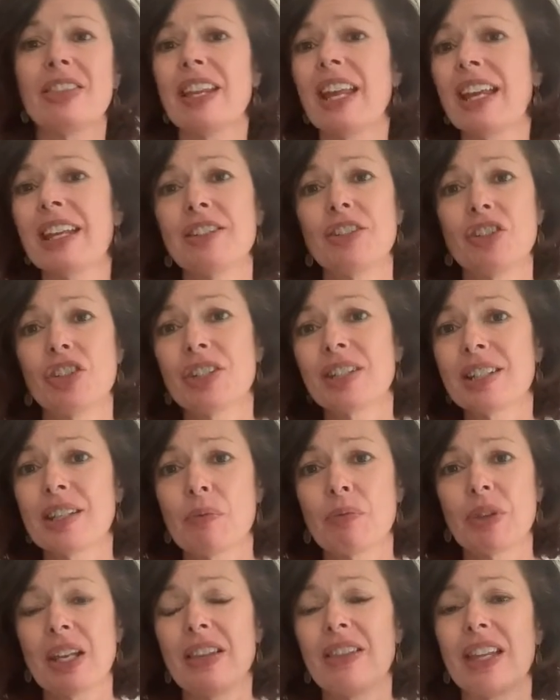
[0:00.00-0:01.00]
it's just
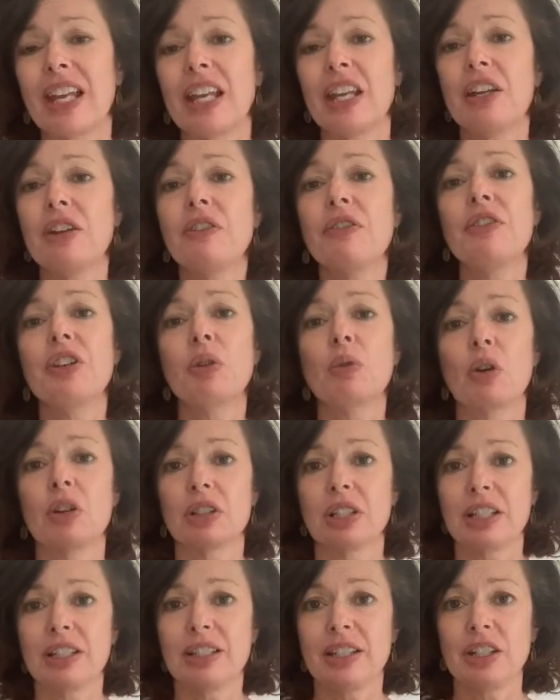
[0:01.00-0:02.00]
something that if you
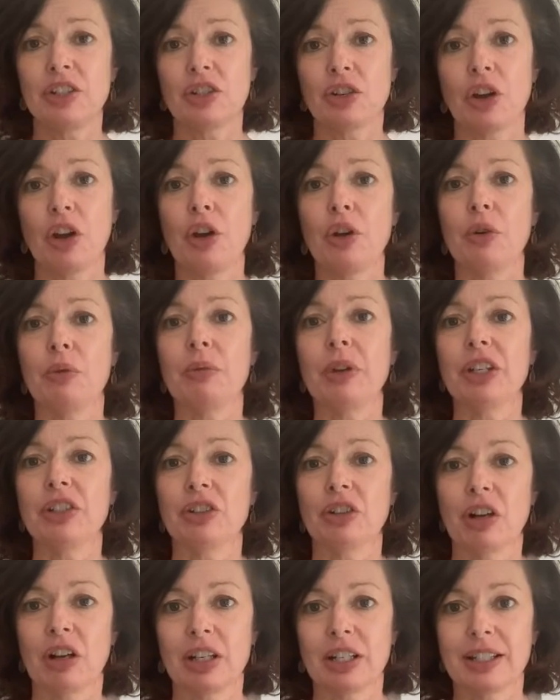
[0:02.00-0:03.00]
are listing your home and
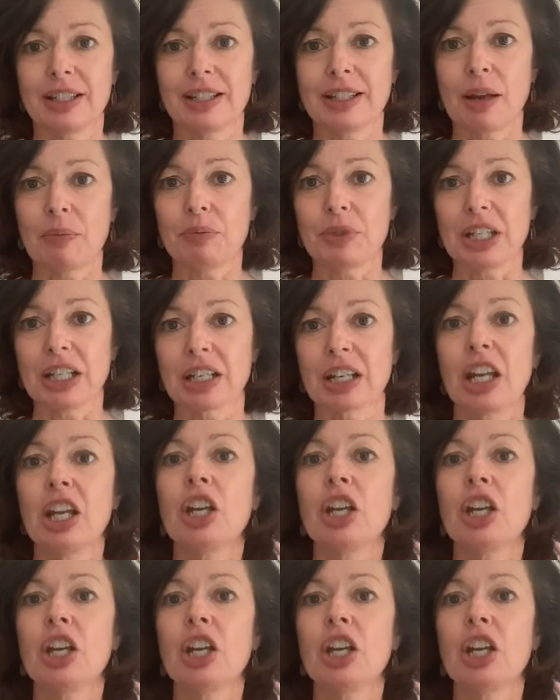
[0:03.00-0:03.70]
you're on a septic,